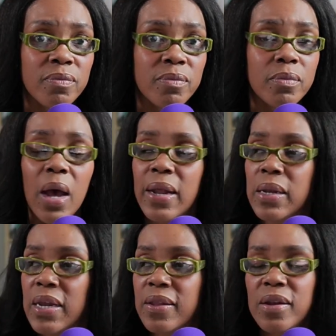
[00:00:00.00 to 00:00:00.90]
I
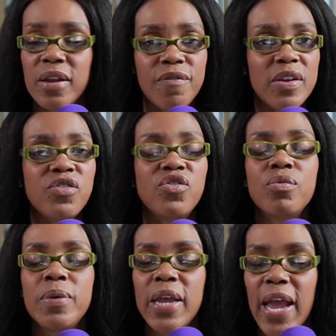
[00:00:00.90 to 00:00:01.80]
need the defense to
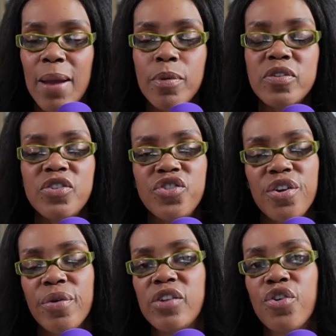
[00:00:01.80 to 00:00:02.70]
be able to
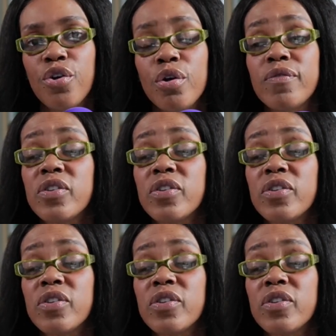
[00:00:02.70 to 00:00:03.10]
generate turnovers.